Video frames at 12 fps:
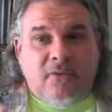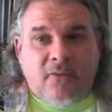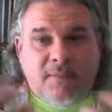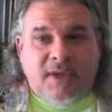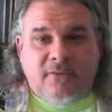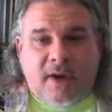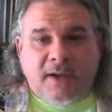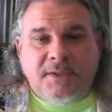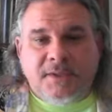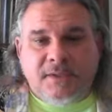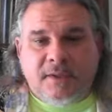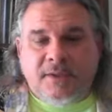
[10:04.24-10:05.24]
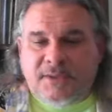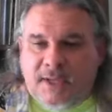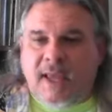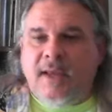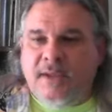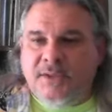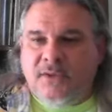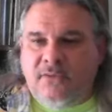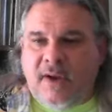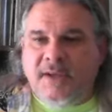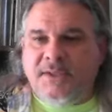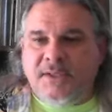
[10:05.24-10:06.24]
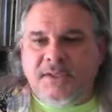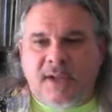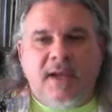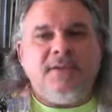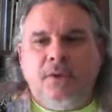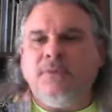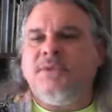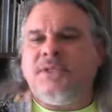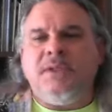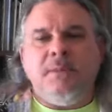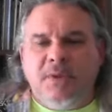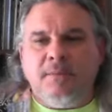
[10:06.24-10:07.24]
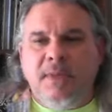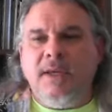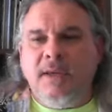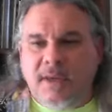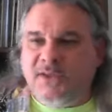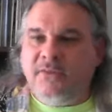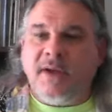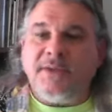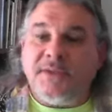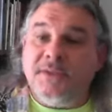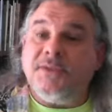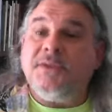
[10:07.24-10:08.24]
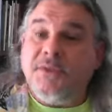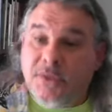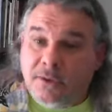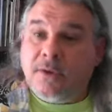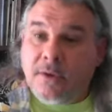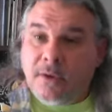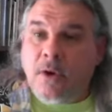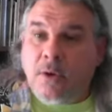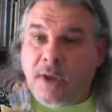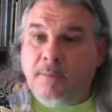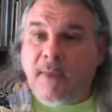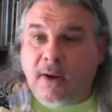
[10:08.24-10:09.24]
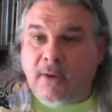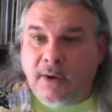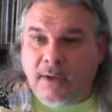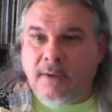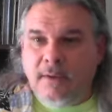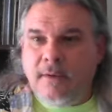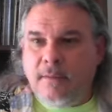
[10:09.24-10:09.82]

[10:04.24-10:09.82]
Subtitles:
from the advice, because again, his advice is not don't sleep with me. His advice is to go get married.